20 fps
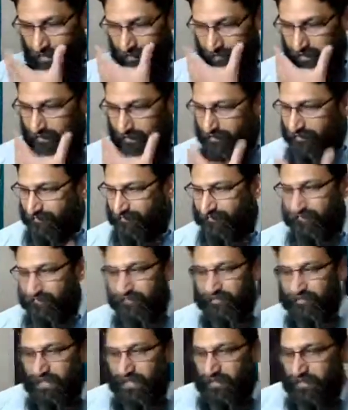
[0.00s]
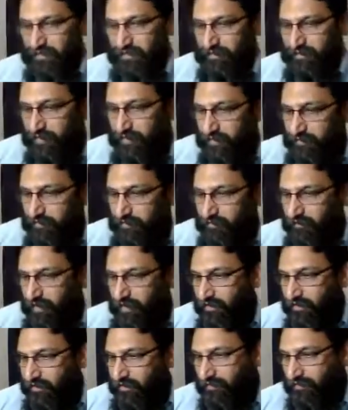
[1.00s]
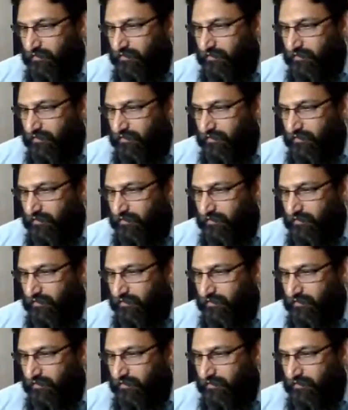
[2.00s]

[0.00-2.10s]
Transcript: right, so I'm going to move on.